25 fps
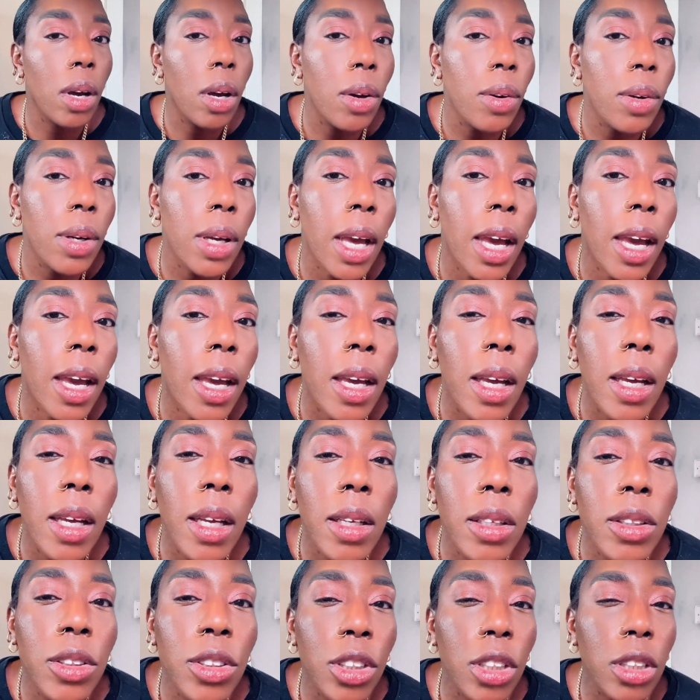Okay,
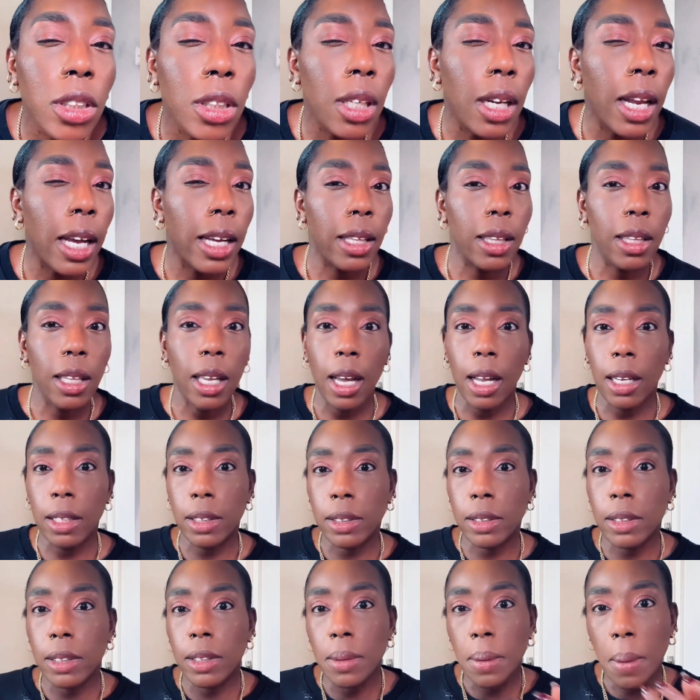just like
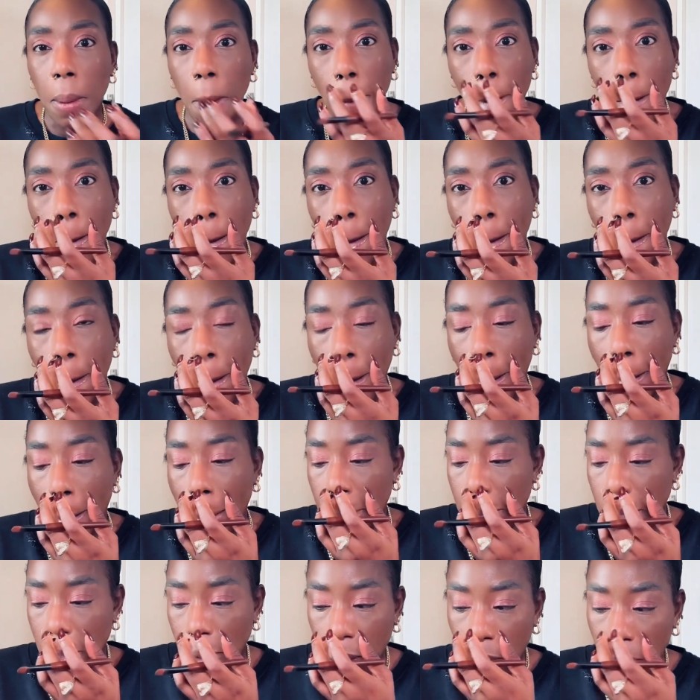that.
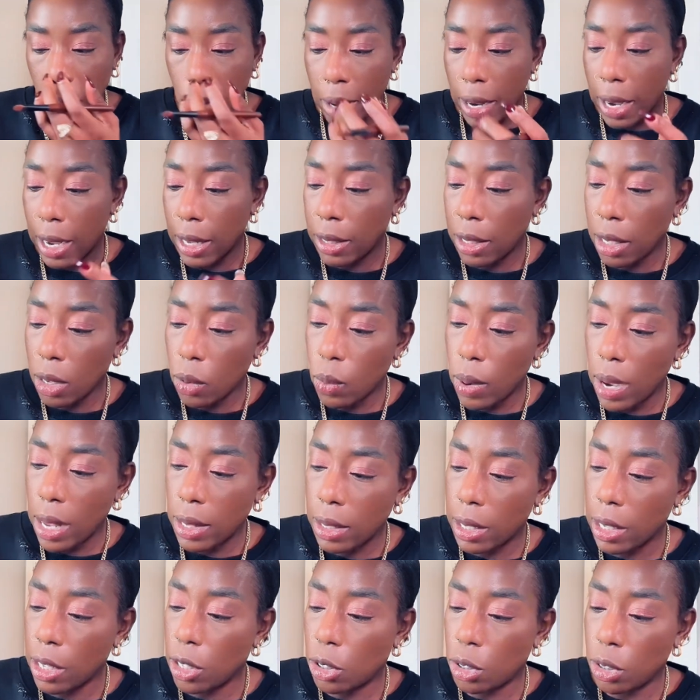It's all right. I think where
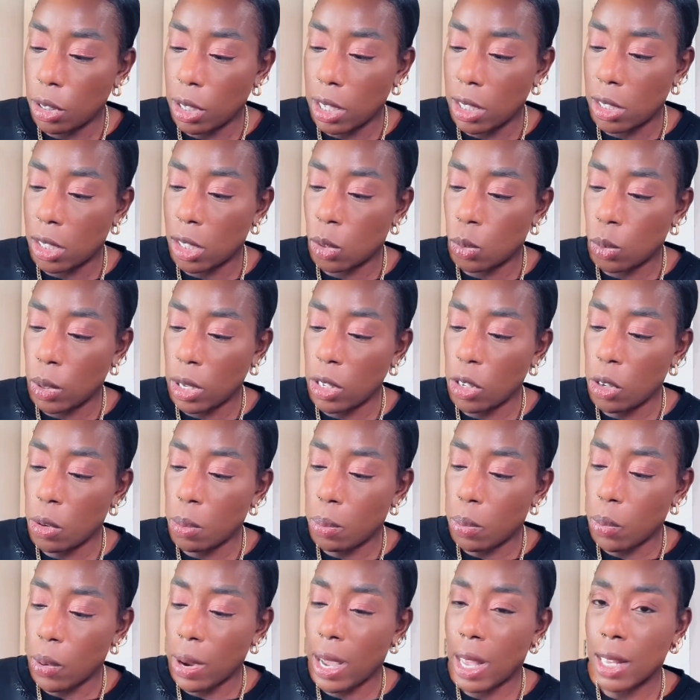the issue is when you
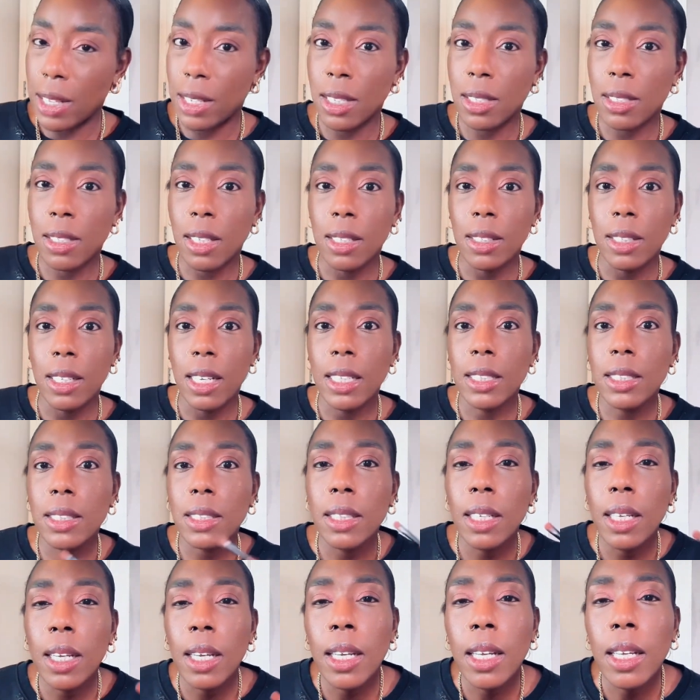wear this and this,
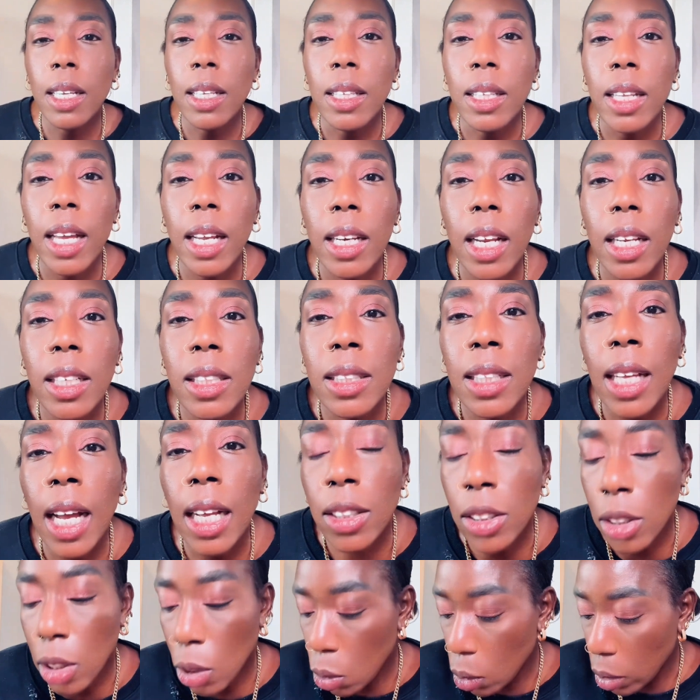then it
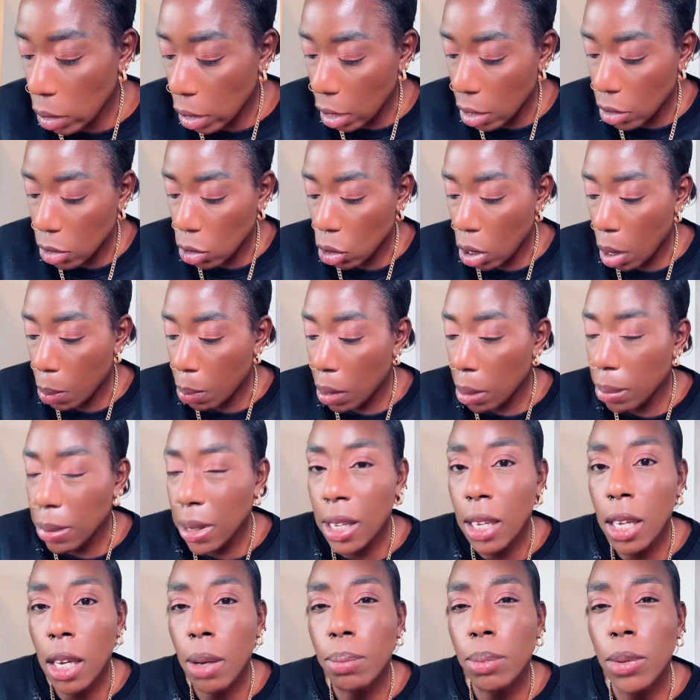starts looking. So I'll probably
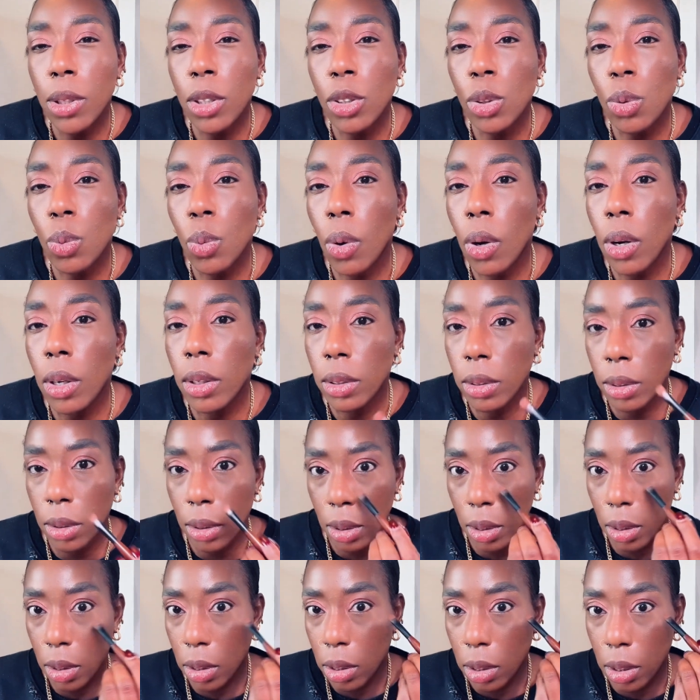keep this one
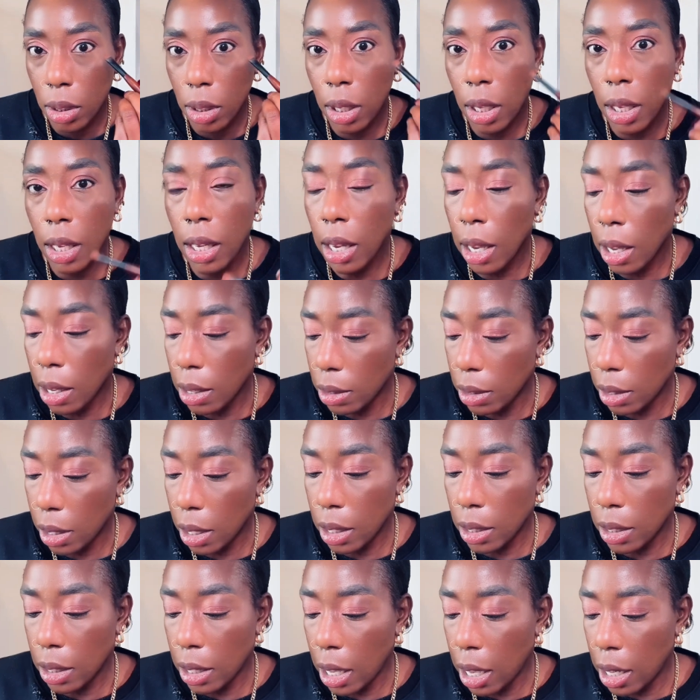here,
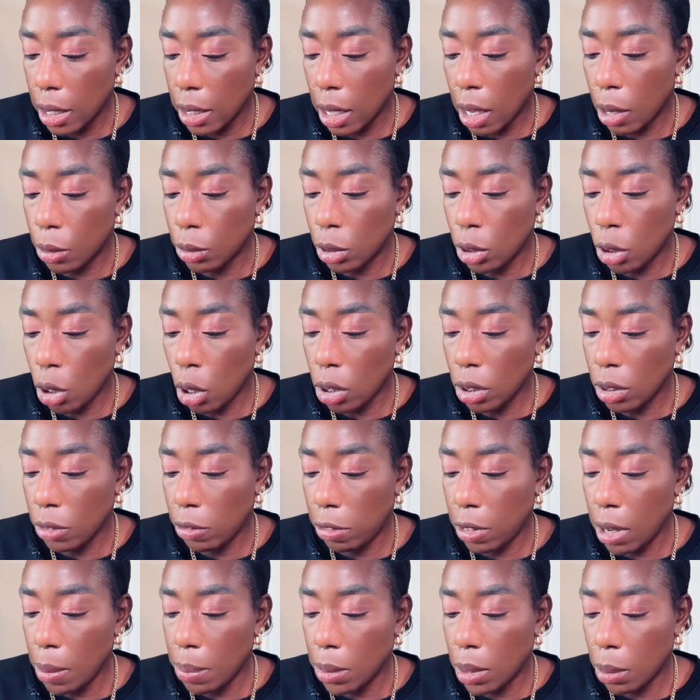and then I'll
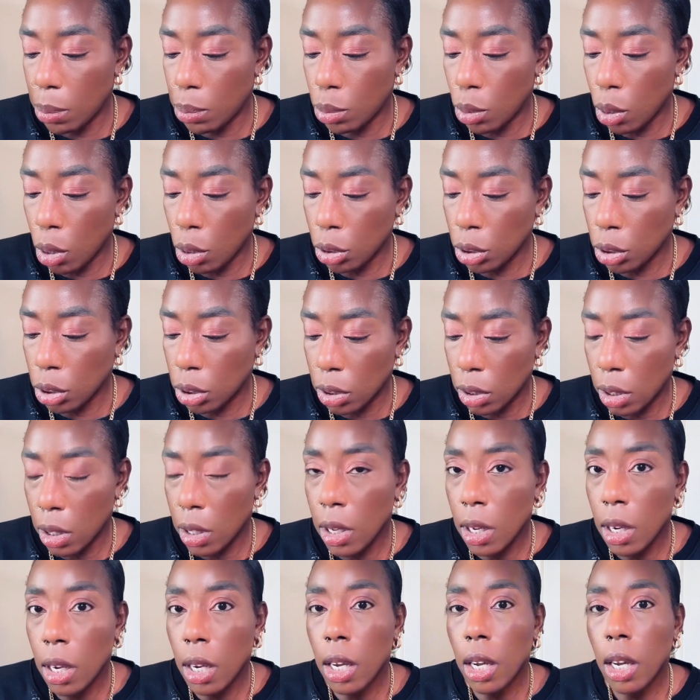flip the brush
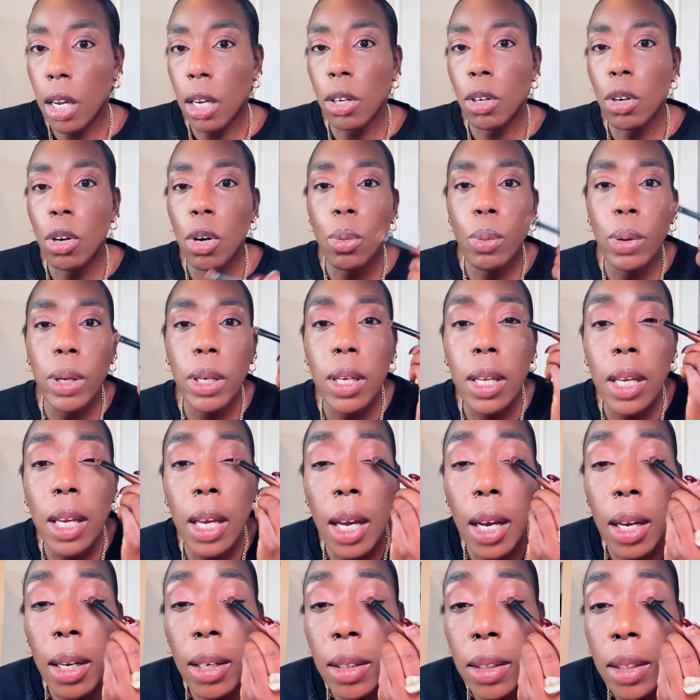and go in
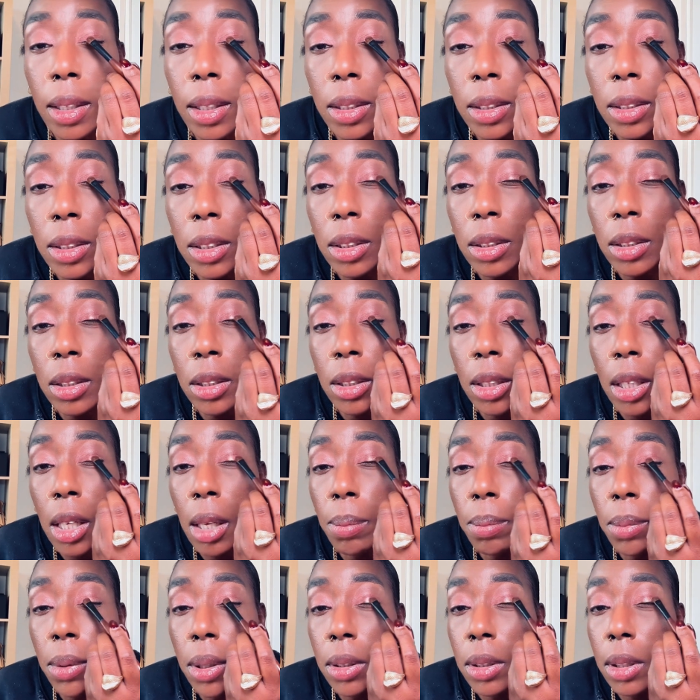here and just
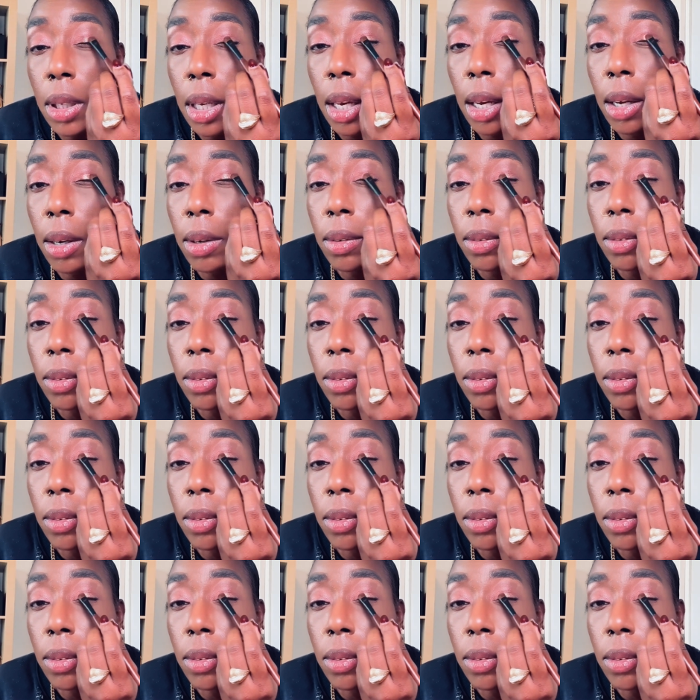keep this here.